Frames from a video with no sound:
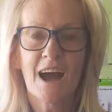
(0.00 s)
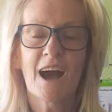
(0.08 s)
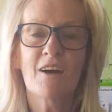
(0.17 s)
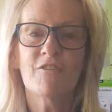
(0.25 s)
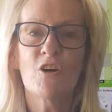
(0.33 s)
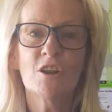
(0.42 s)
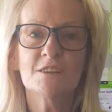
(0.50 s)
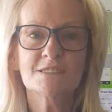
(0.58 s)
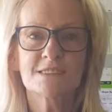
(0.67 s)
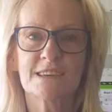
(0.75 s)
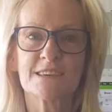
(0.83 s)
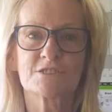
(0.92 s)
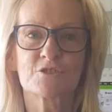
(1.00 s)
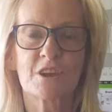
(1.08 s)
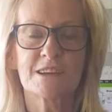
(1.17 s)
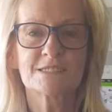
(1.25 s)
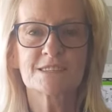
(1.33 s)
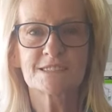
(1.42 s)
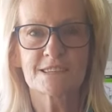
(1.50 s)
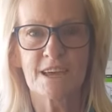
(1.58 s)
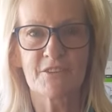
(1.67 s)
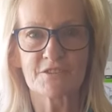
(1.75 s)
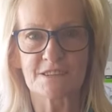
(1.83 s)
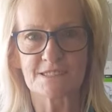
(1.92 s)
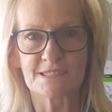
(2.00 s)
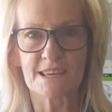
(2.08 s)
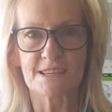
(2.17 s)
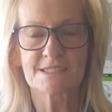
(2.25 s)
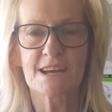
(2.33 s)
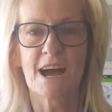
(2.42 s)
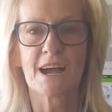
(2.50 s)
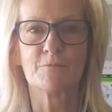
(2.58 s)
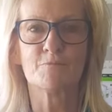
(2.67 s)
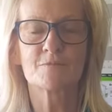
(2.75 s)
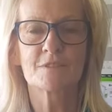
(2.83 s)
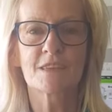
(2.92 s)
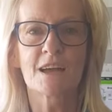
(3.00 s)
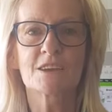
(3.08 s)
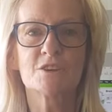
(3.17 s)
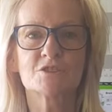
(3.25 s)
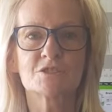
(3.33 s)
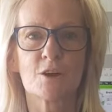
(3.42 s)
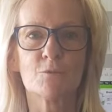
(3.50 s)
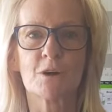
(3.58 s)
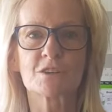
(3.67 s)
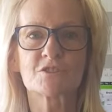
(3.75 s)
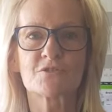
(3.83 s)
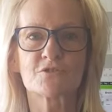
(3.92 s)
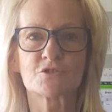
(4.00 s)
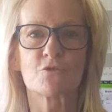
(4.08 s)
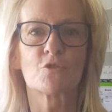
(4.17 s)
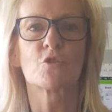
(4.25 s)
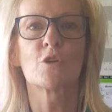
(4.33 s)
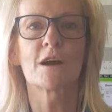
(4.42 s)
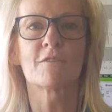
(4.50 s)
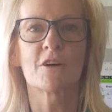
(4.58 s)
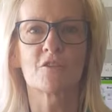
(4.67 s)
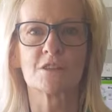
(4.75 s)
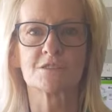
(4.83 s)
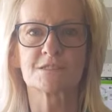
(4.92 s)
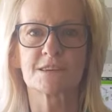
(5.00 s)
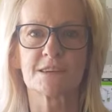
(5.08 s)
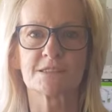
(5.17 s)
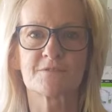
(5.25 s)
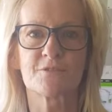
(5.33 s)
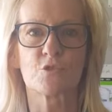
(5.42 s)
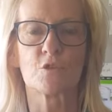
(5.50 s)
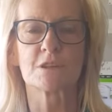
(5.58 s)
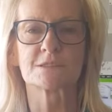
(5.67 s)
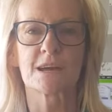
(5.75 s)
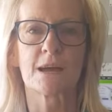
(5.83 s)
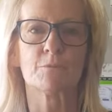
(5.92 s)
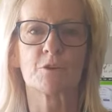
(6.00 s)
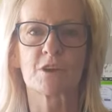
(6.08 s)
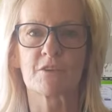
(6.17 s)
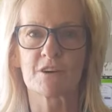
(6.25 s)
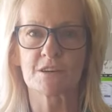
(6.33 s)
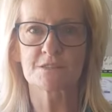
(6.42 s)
Our volunteers' greatest gift is their time. Thank you so much to all our volunteers for all the time you give us.